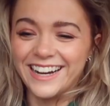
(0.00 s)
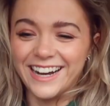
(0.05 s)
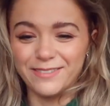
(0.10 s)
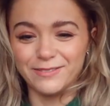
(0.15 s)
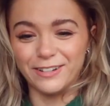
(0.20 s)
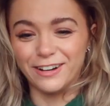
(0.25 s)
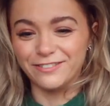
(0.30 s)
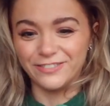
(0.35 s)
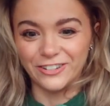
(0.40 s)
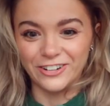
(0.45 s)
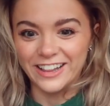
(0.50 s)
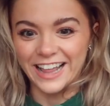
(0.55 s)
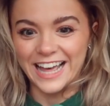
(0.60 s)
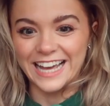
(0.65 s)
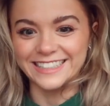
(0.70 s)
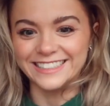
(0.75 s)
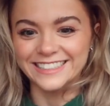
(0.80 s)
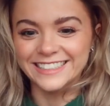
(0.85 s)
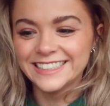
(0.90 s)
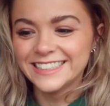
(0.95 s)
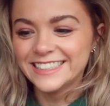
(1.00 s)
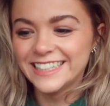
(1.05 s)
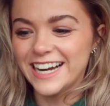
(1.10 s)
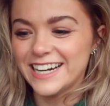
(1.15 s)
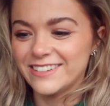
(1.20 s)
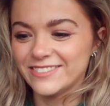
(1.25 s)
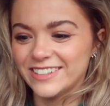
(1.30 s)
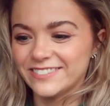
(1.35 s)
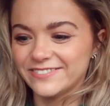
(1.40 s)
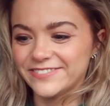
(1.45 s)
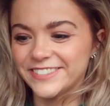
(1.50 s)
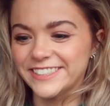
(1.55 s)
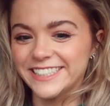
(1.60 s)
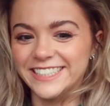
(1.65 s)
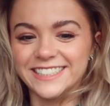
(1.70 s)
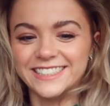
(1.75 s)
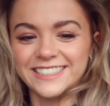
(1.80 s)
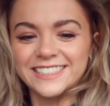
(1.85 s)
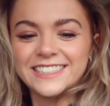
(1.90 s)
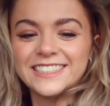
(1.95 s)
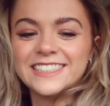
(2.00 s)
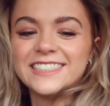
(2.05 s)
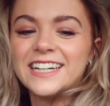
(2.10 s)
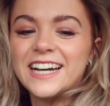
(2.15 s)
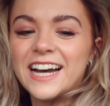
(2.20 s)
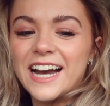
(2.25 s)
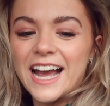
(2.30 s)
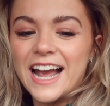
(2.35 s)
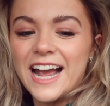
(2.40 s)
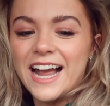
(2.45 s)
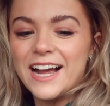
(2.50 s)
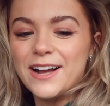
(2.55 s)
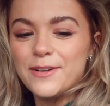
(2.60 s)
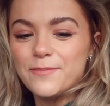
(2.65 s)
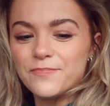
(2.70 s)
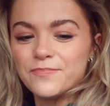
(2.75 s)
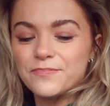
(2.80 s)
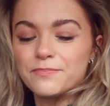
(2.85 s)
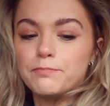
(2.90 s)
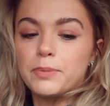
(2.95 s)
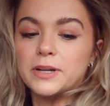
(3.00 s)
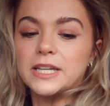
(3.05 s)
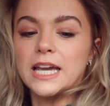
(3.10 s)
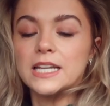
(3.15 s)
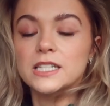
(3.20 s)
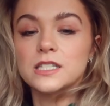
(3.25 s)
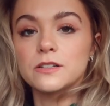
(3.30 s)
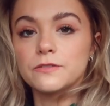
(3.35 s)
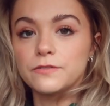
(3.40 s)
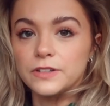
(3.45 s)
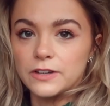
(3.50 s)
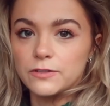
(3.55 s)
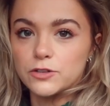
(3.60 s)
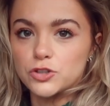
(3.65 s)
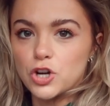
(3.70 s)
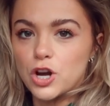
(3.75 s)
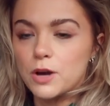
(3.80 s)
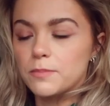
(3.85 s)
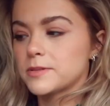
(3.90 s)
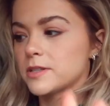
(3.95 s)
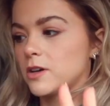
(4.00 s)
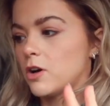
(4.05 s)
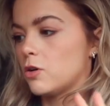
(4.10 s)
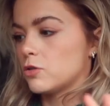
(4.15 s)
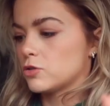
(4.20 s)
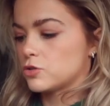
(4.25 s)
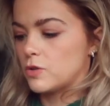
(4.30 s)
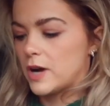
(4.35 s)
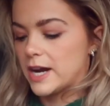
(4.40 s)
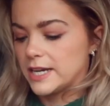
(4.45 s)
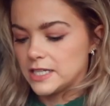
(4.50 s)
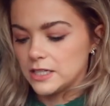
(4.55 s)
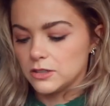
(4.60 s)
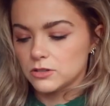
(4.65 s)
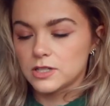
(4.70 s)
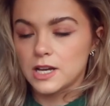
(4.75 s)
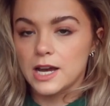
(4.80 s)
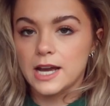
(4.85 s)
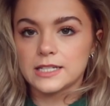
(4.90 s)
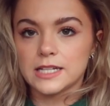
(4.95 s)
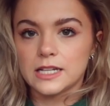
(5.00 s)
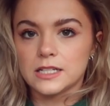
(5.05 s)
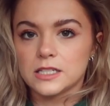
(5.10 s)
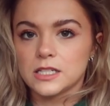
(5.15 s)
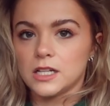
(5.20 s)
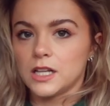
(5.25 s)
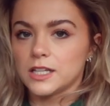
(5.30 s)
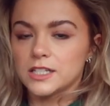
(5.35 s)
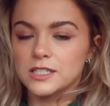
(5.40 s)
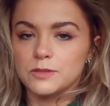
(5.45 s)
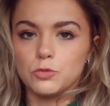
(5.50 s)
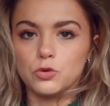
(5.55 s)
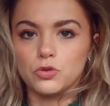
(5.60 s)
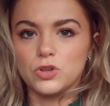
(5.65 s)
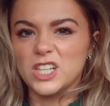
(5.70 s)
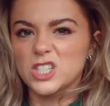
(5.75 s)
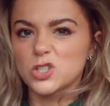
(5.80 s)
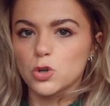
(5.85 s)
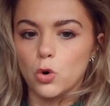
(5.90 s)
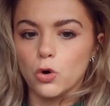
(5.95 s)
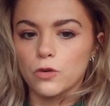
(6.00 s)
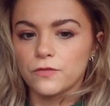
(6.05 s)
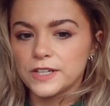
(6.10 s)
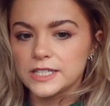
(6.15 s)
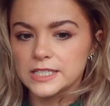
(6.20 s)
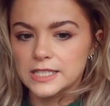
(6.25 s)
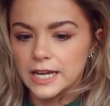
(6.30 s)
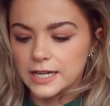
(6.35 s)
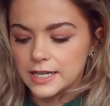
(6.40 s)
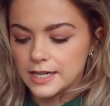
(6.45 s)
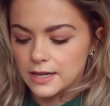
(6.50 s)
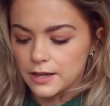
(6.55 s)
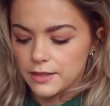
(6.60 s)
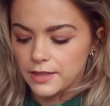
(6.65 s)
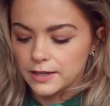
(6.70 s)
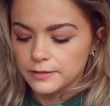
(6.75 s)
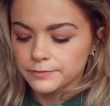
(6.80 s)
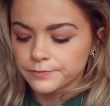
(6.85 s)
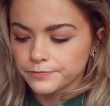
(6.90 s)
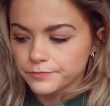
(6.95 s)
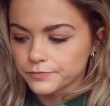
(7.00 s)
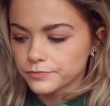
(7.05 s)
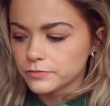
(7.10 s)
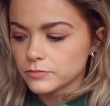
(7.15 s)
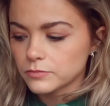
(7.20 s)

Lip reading: I'm not for that. I'm not for it. But yes, flavour drops, also ideal to add into like smoothies, coffees, that kind of thing.